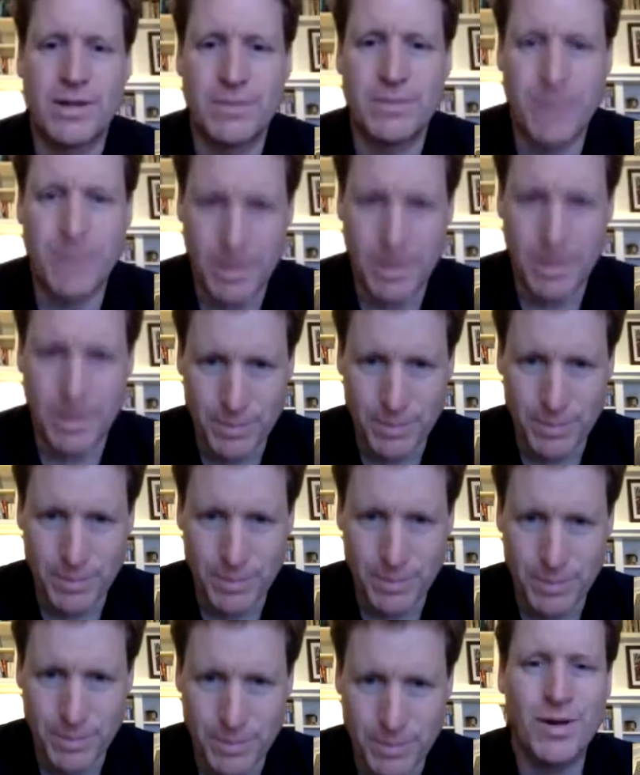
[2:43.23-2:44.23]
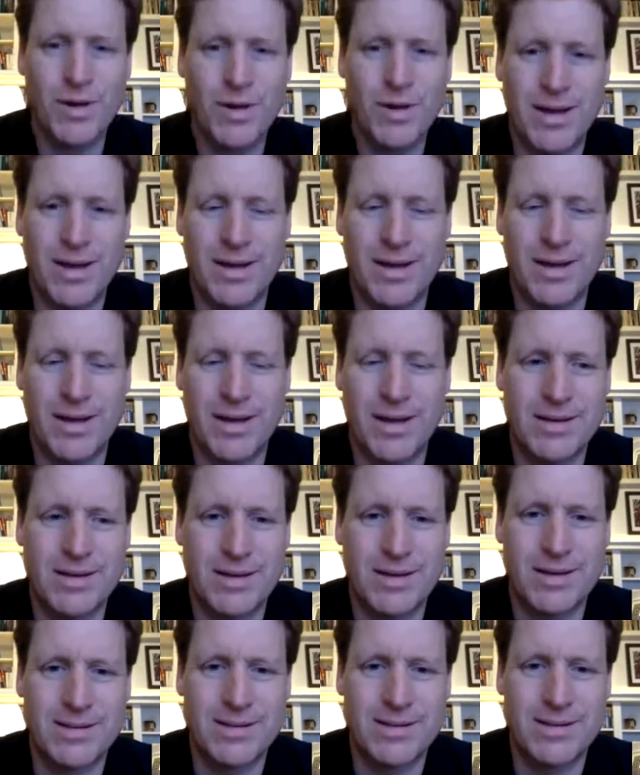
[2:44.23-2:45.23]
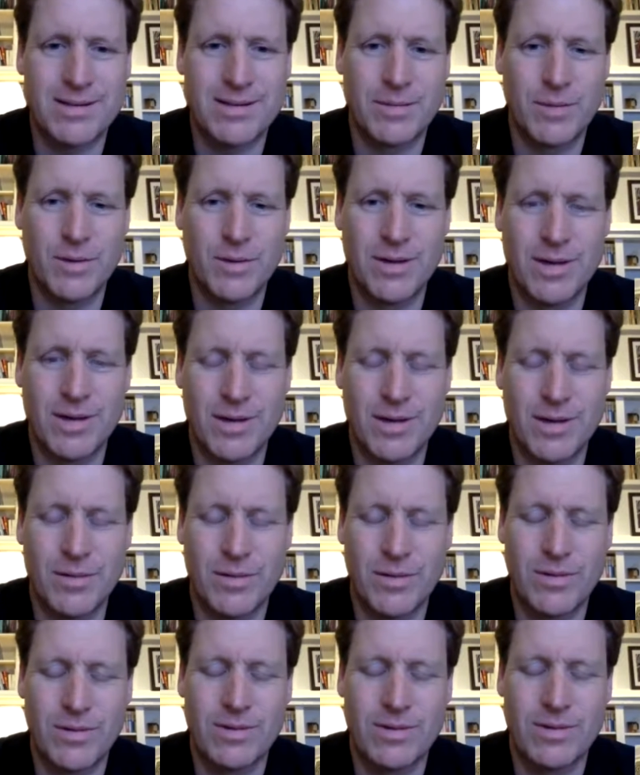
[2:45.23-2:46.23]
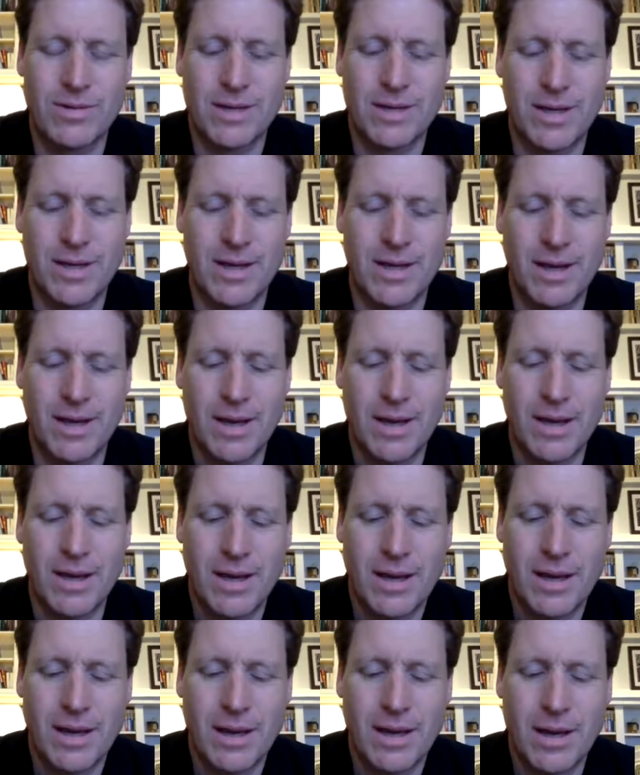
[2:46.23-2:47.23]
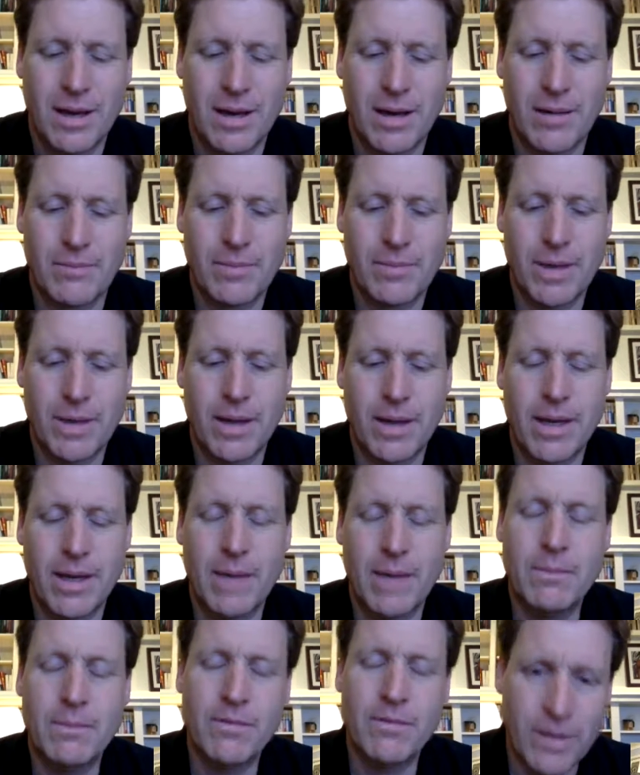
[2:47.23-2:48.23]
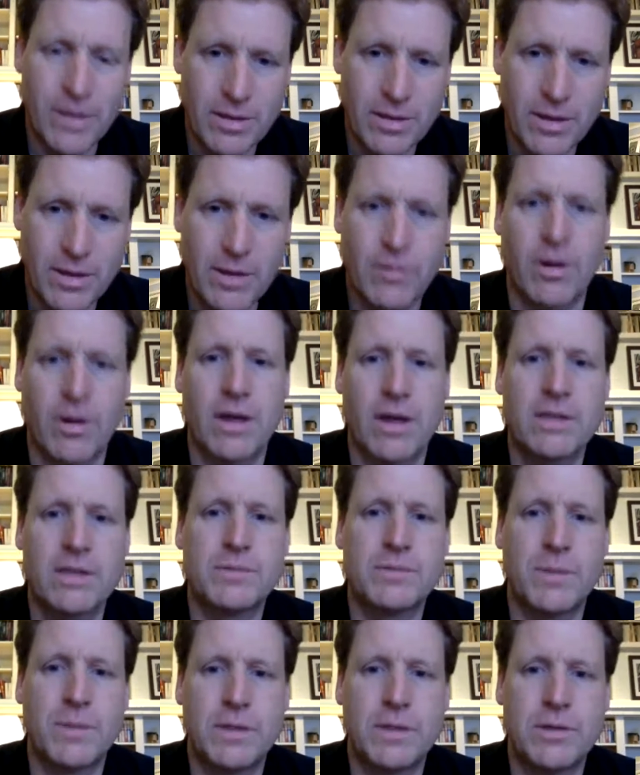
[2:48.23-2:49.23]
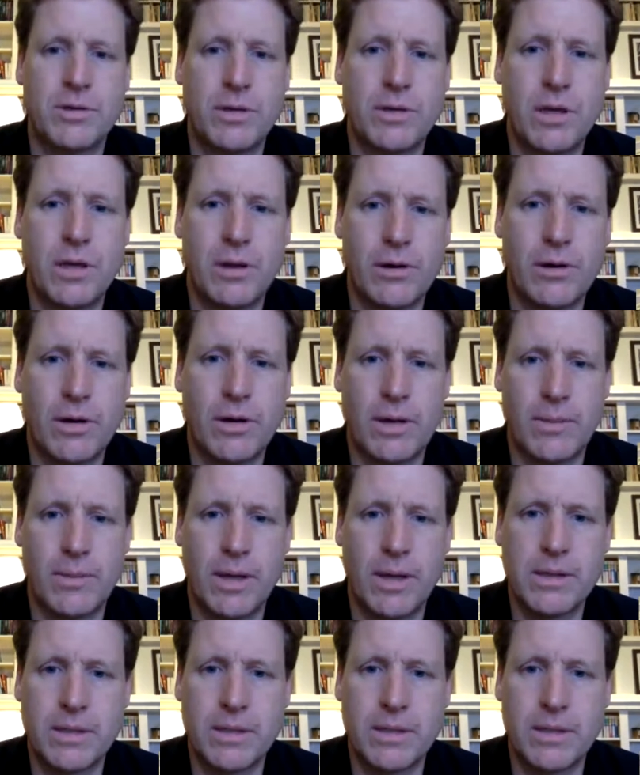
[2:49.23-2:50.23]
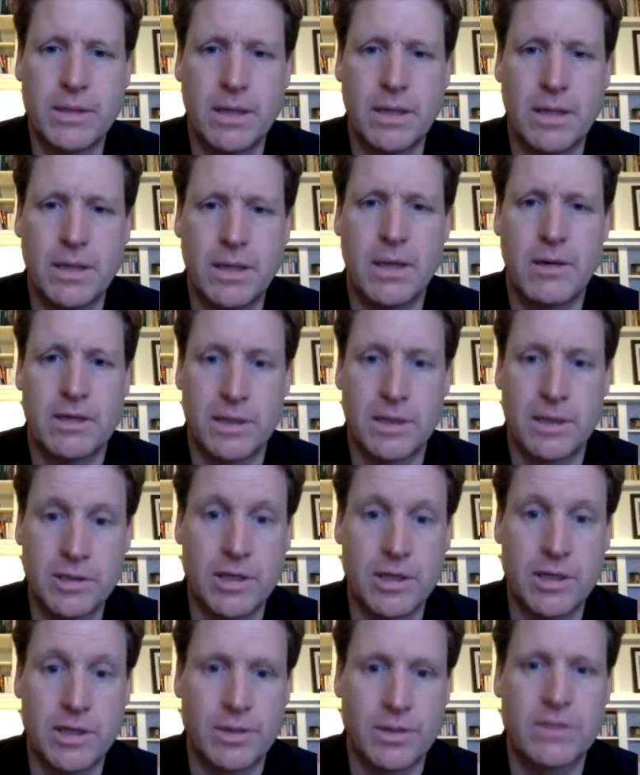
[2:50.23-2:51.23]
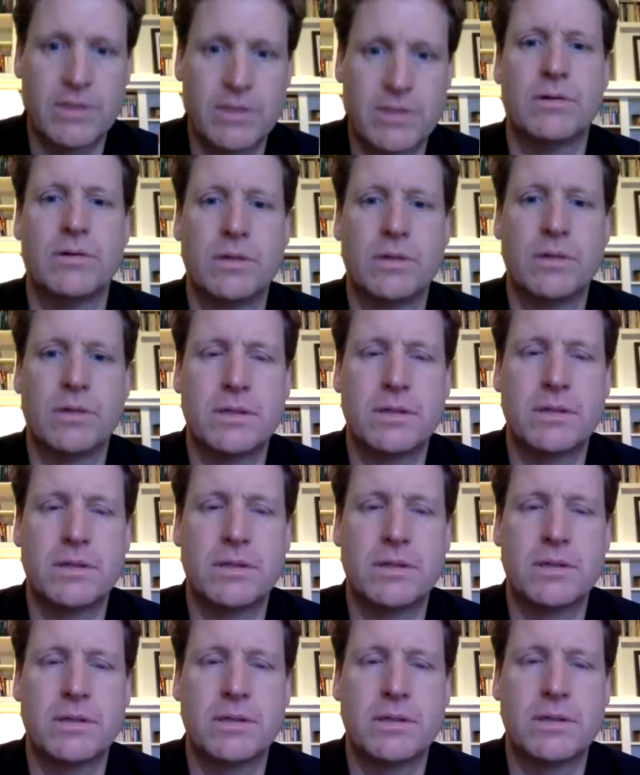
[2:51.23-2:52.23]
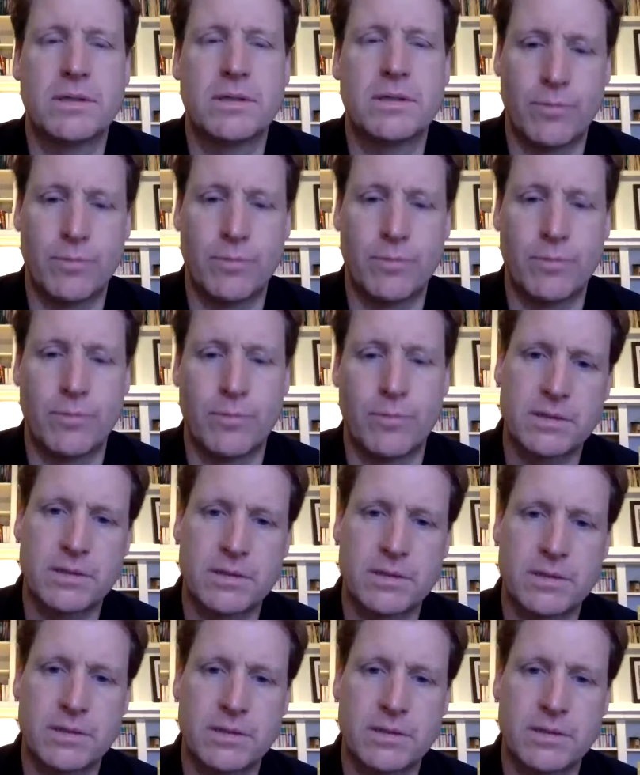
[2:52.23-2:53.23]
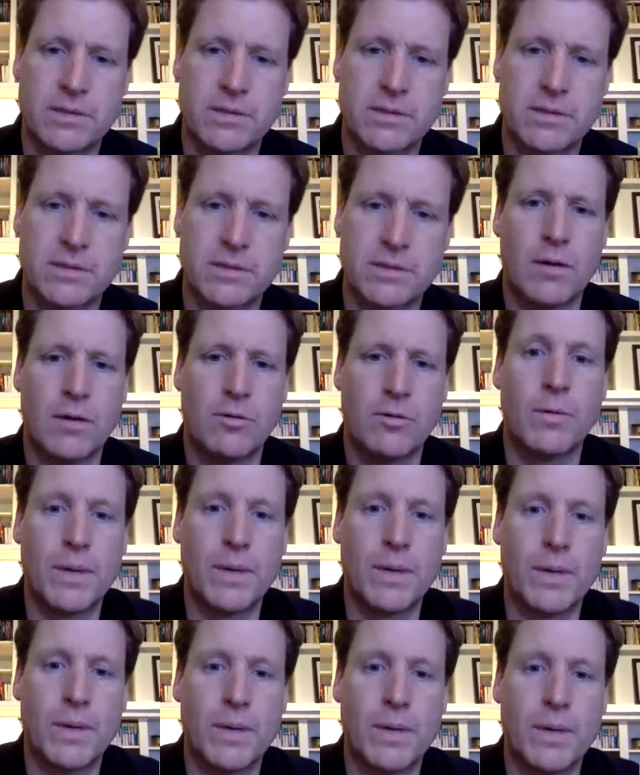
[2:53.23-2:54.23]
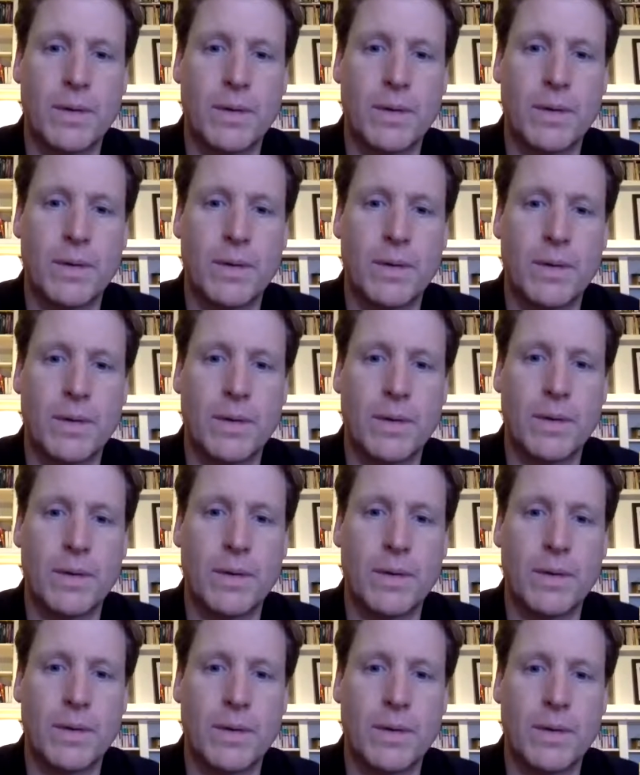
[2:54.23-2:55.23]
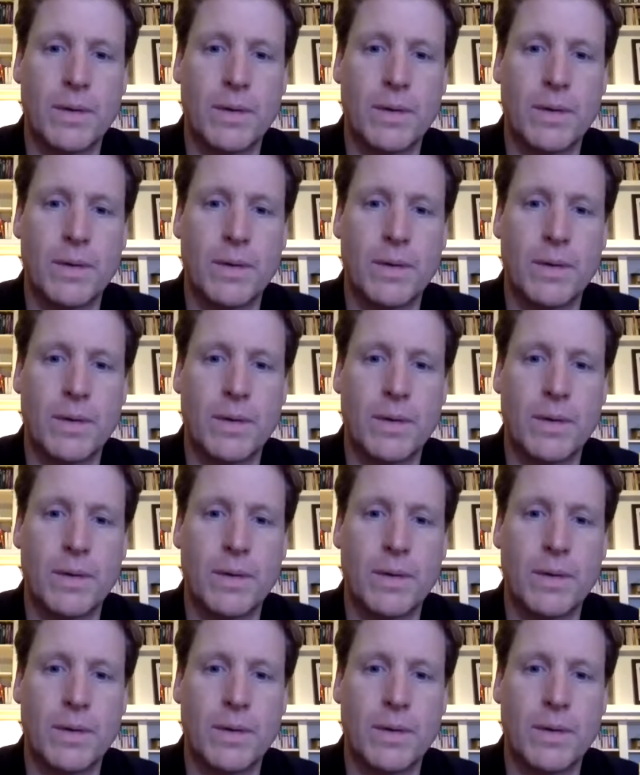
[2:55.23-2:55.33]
to be able to meet you and to communicate with you today. I came to faith in Christ my junior year at MIT. I was an engineering student. I had been raised in a Roman Catholic family,